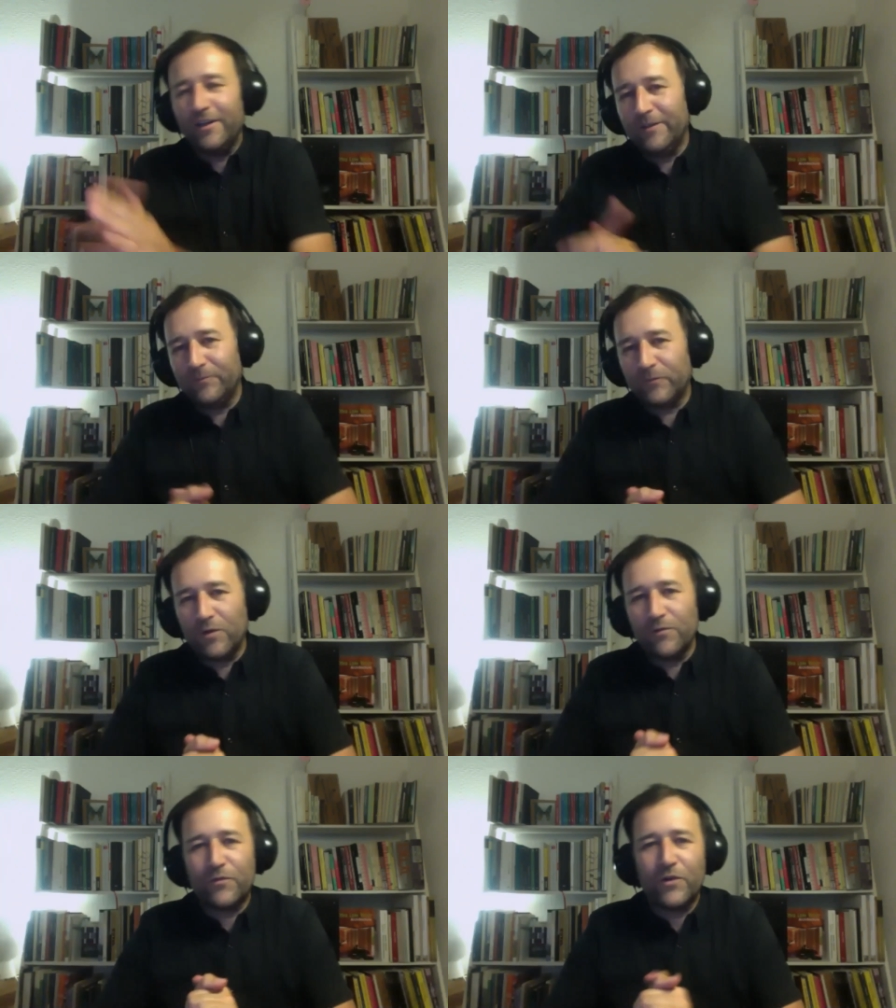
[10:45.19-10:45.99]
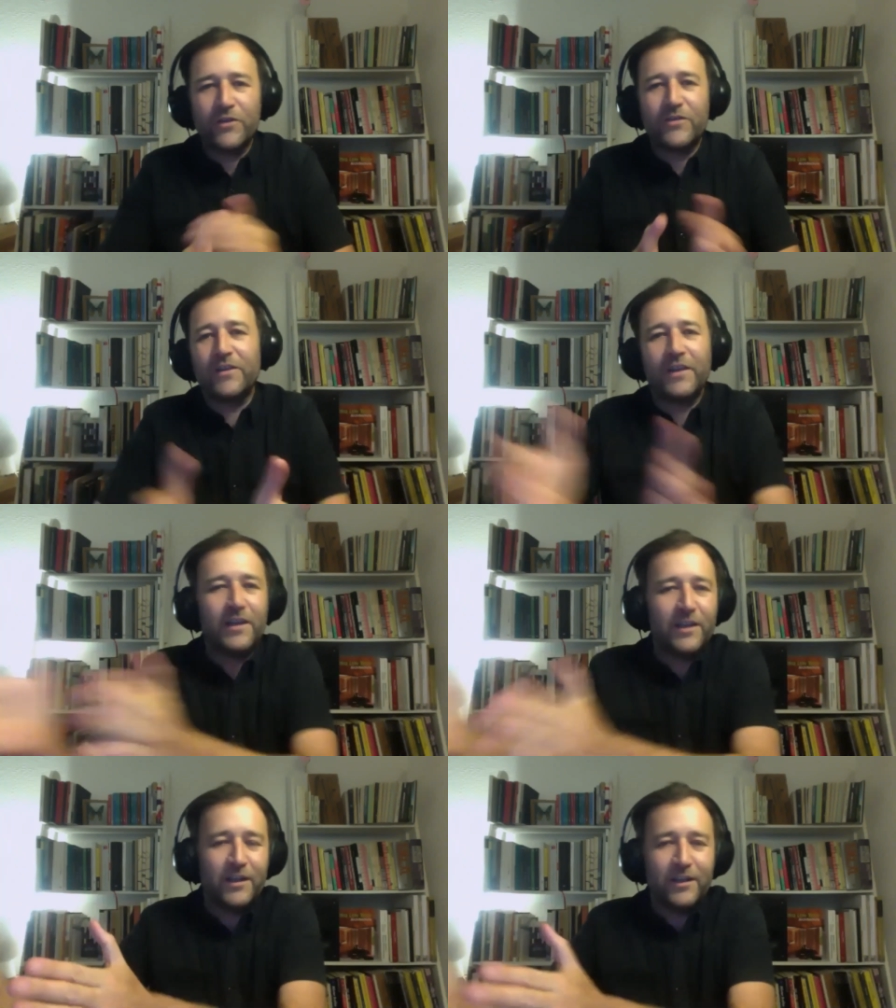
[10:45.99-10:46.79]
confront
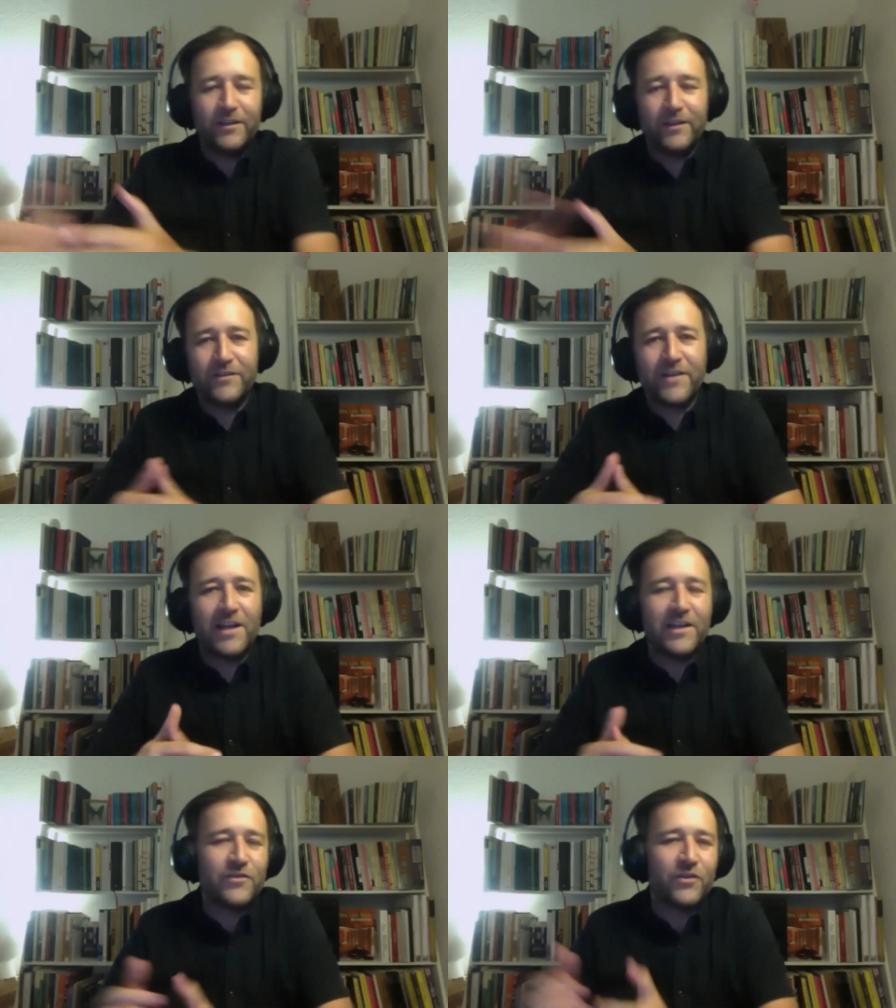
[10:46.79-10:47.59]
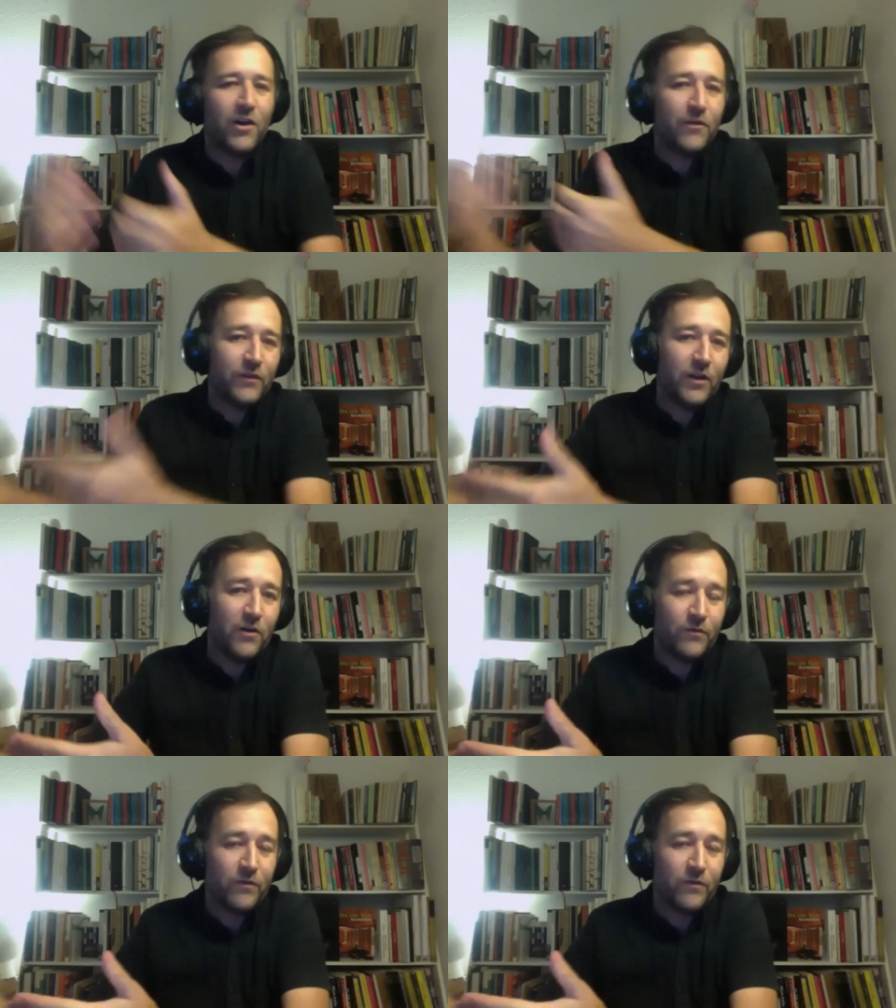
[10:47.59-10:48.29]
the the challenge of of